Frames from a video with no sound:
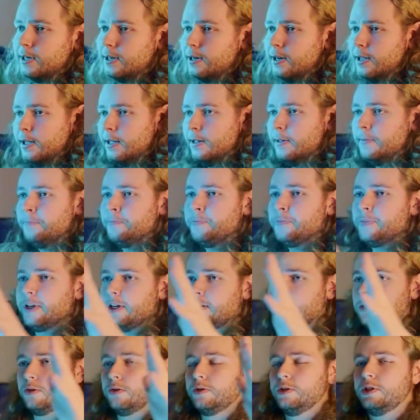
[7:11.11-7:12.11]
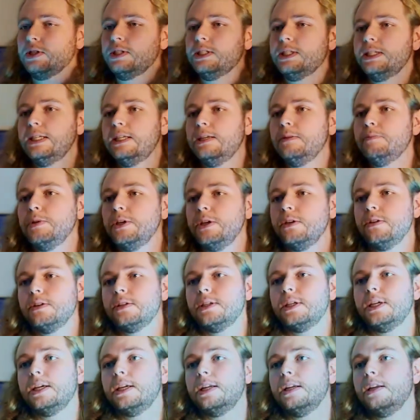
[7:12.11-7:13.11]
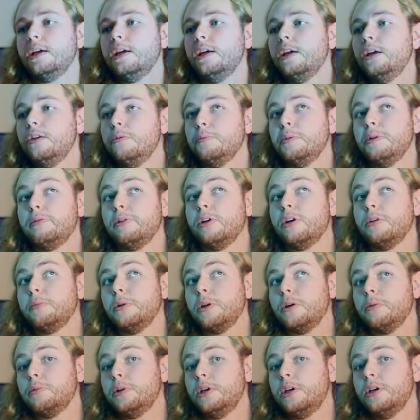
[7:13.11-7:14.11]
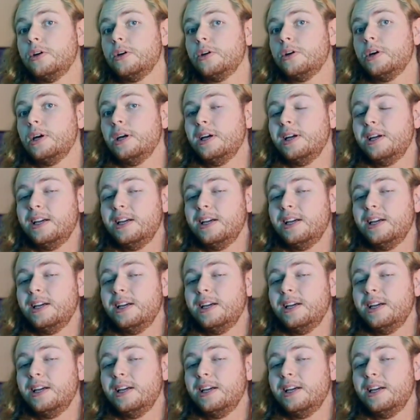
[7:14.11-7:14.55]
and it's hard to see because, again, you may be coming up here,